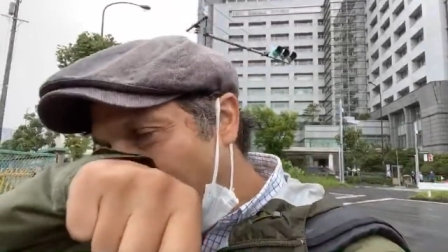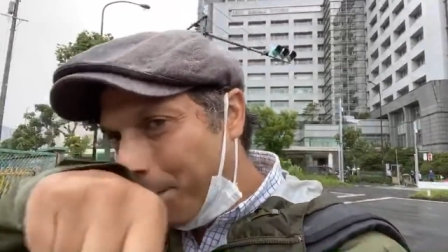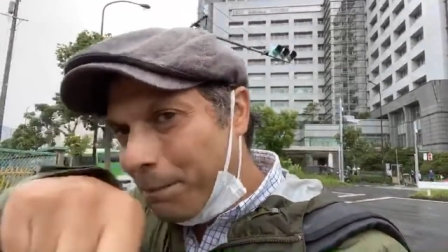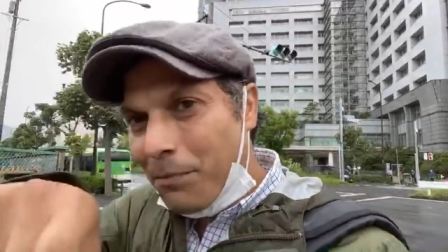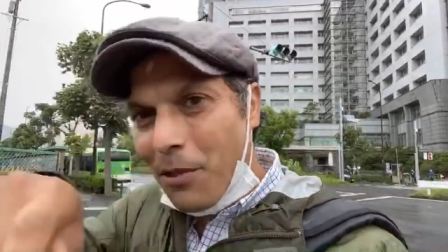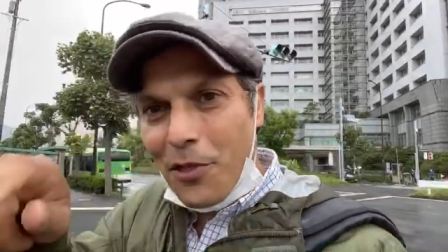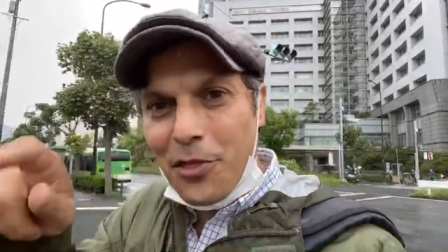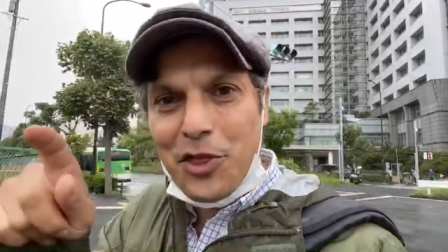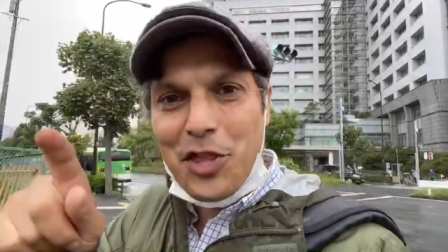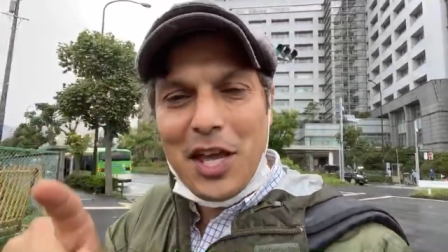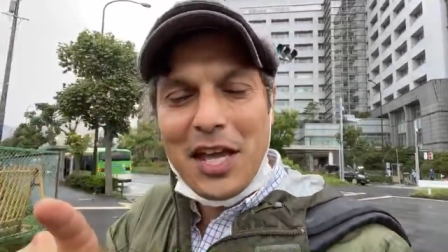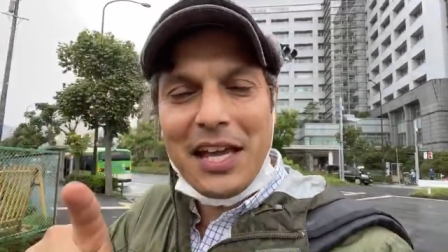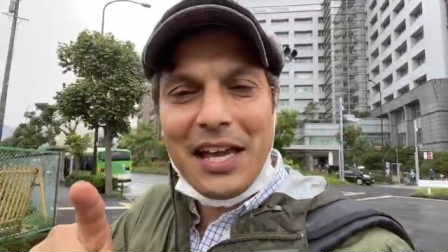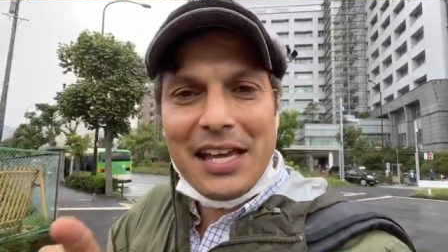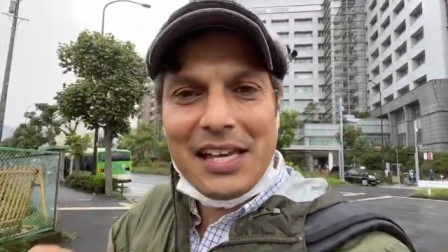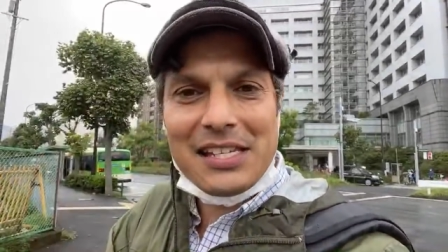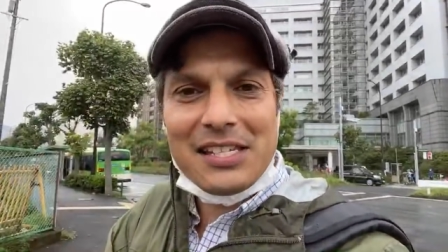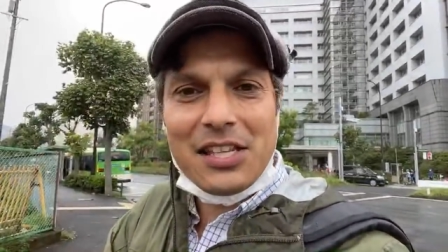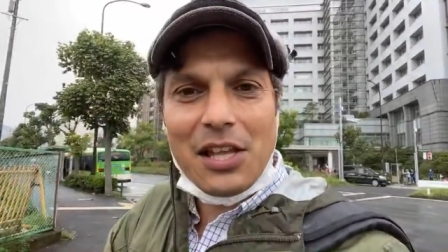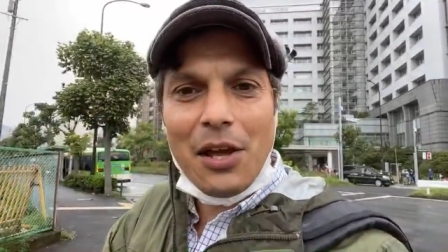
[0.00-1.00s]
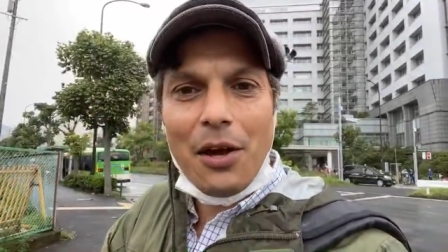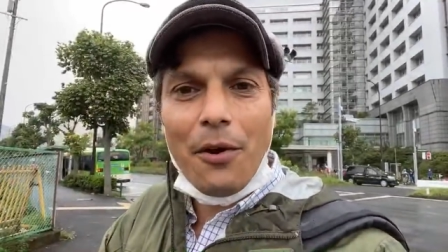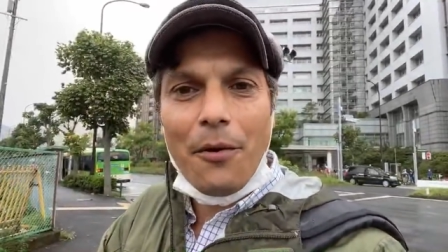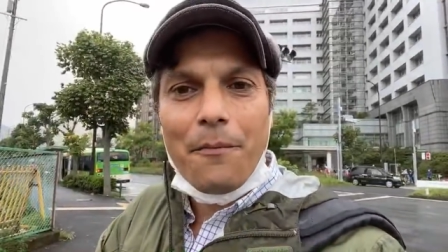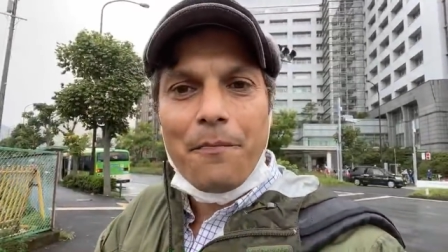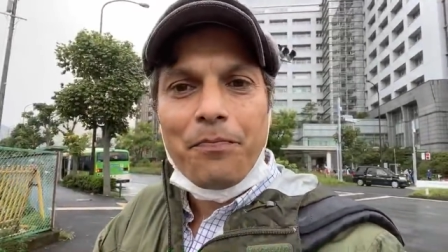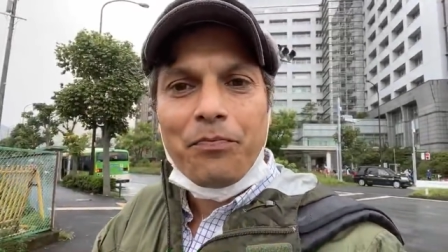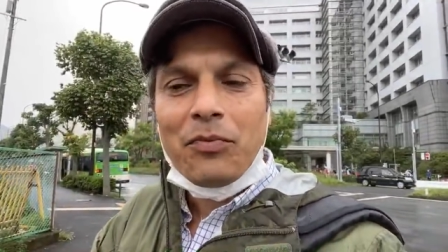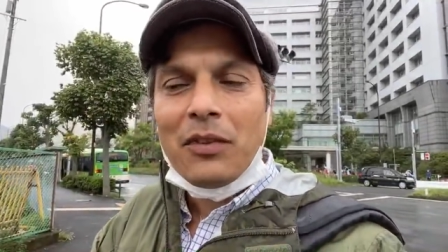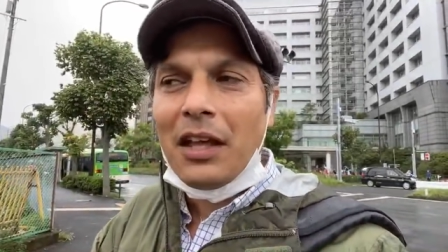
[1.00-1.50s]
The thing is though,
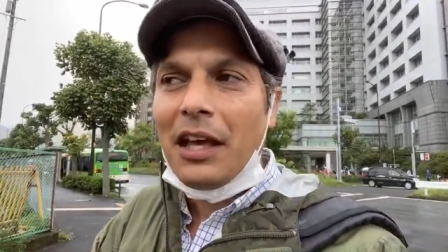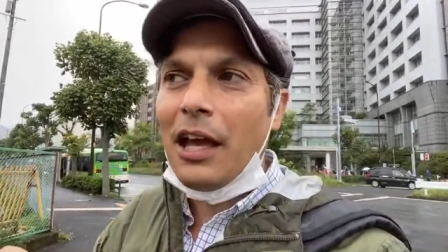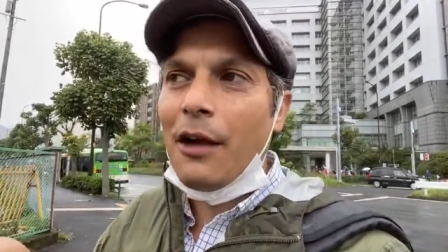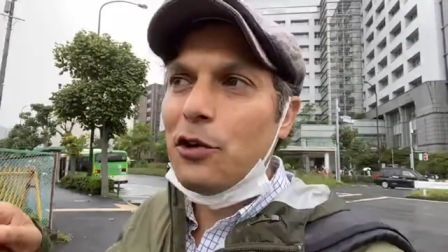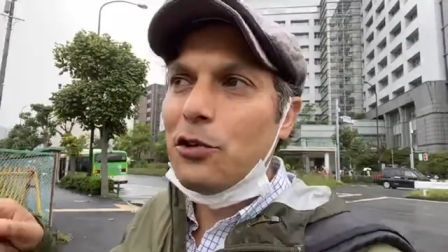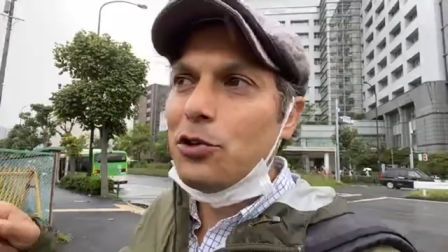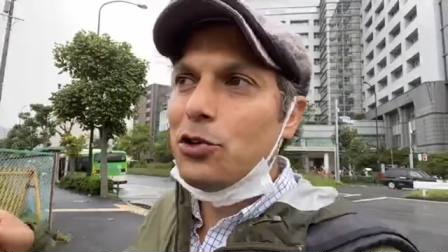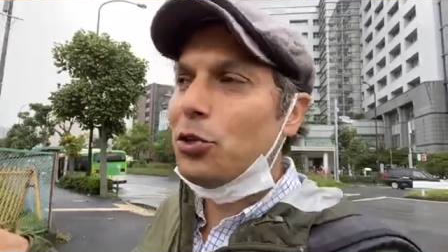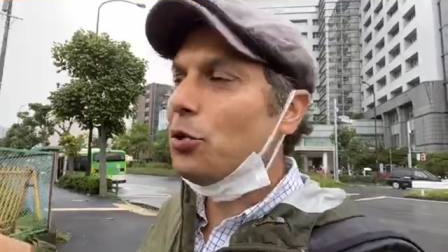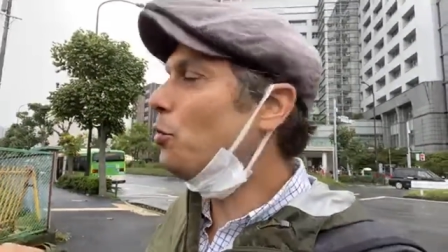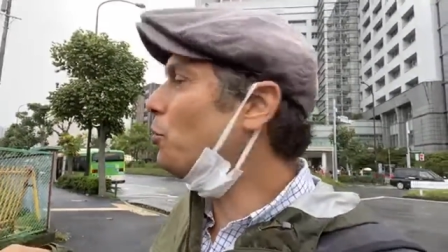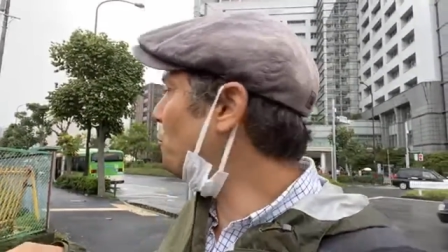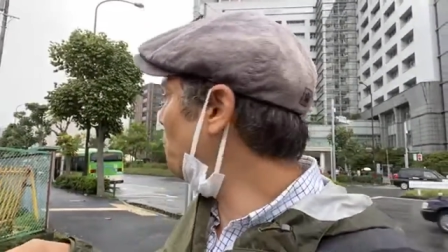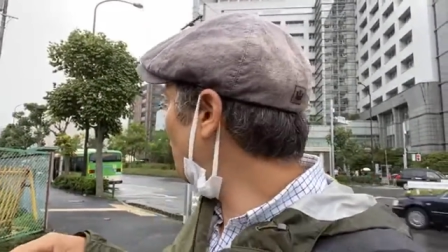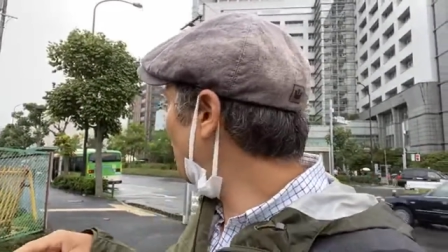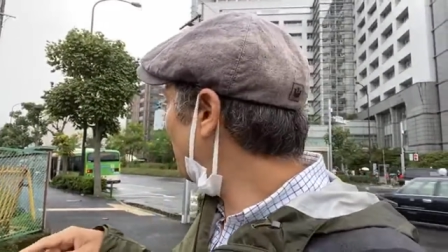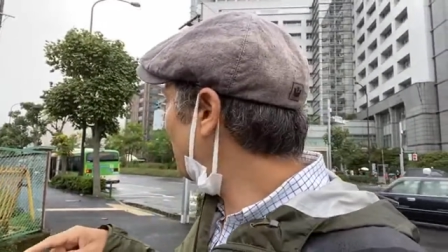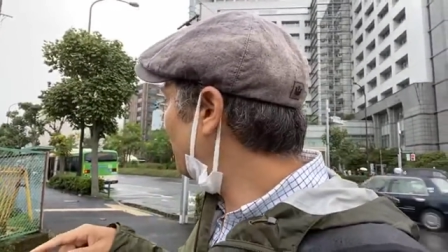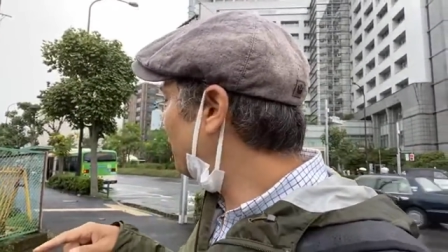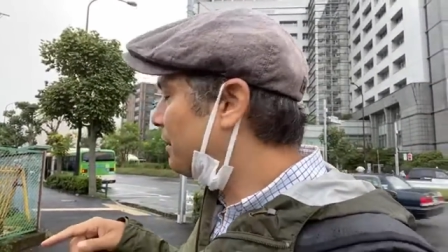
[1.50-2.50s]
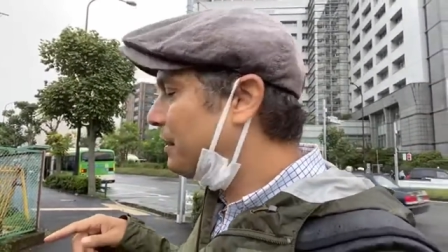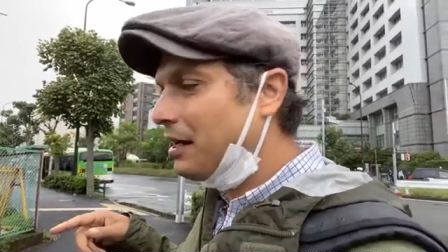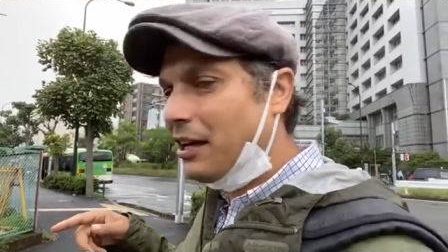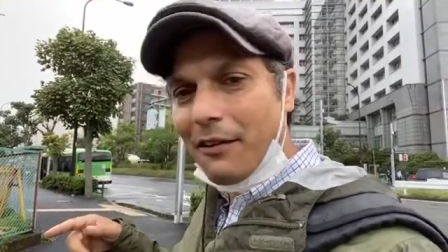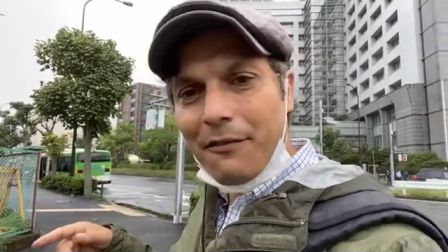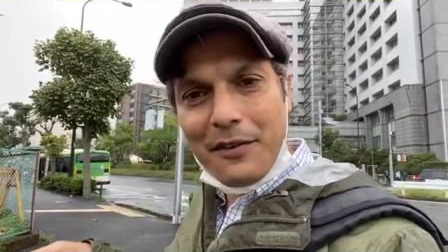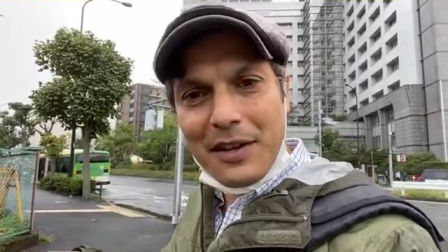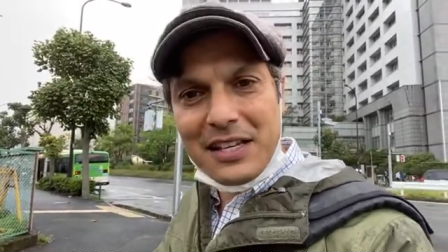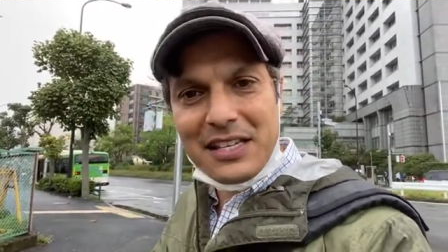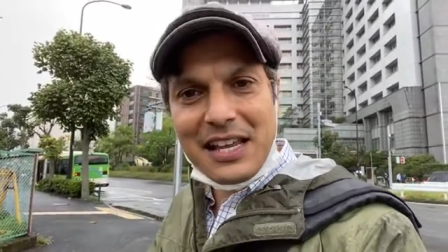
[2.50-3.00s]
if you do want to get a
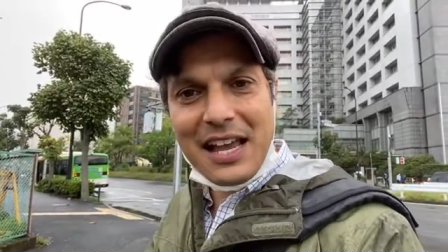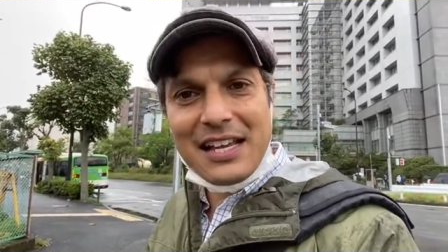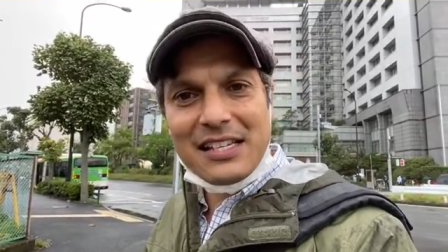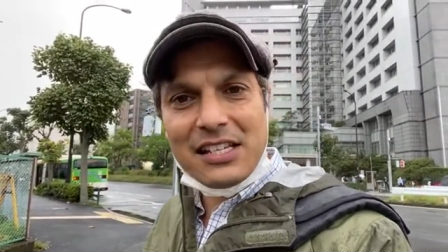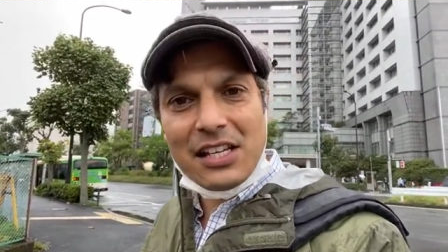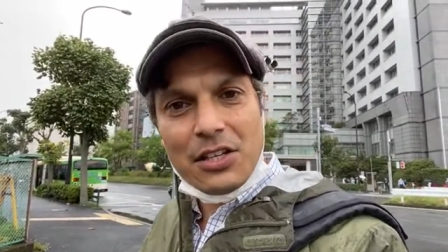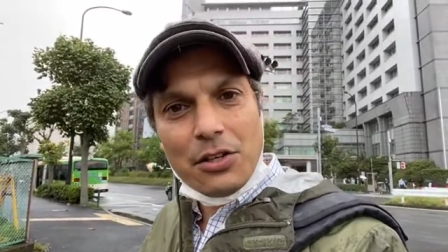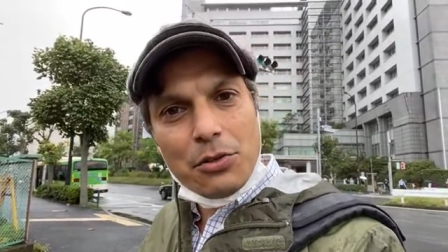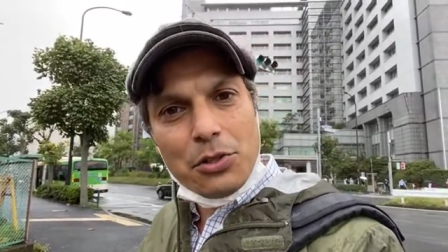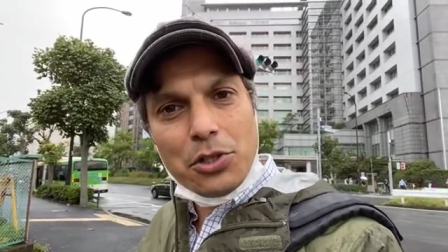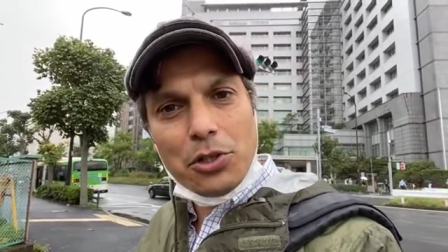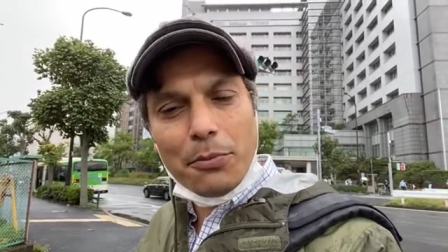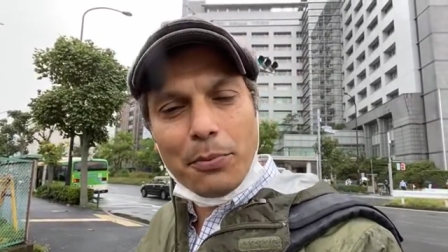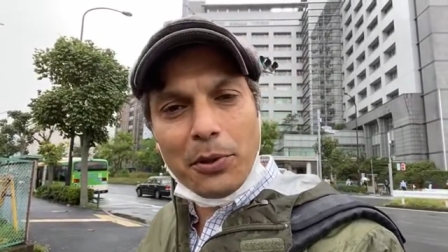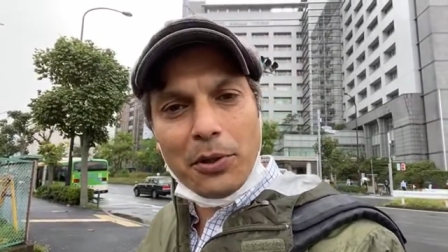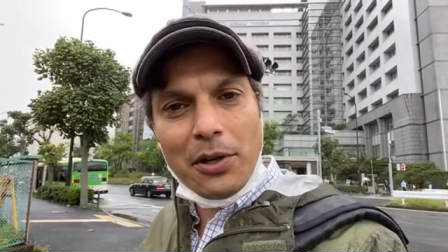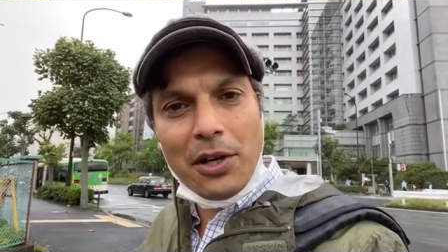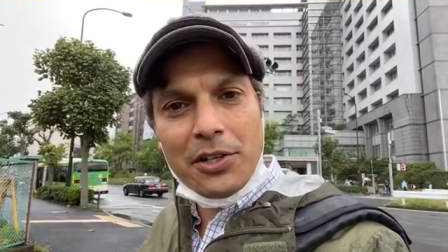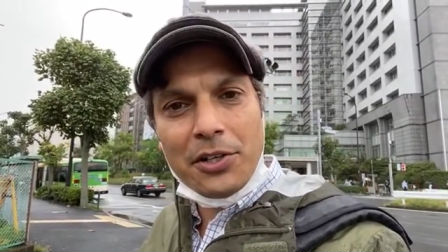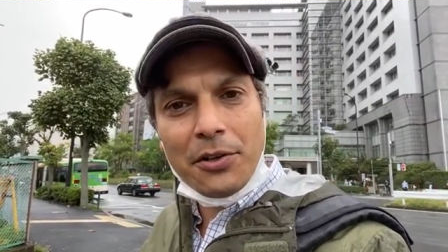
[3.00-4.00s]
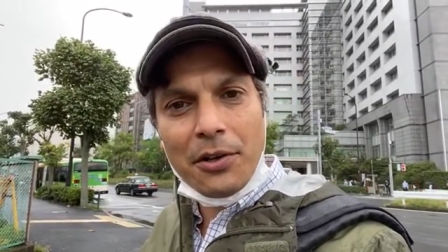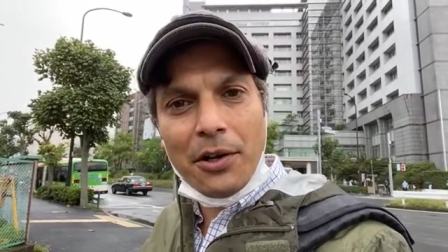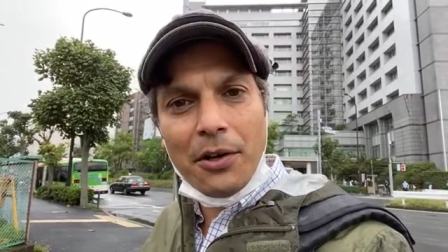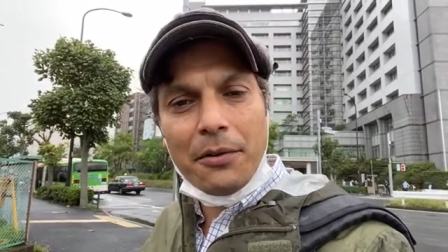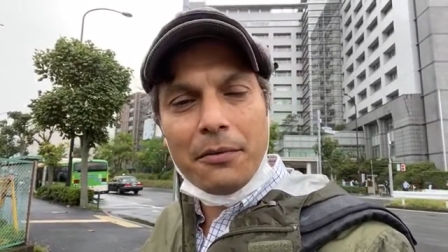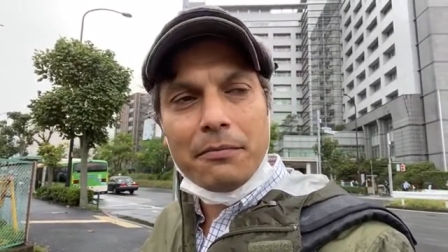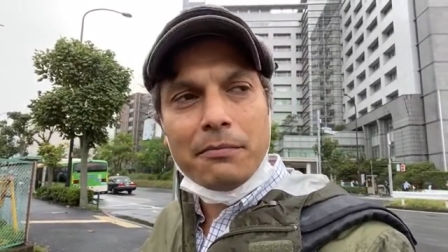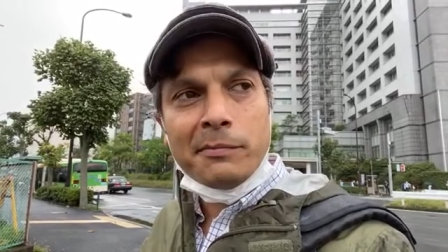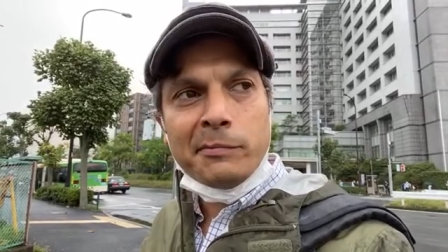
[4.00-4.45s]
visa as a YouTuber on your own,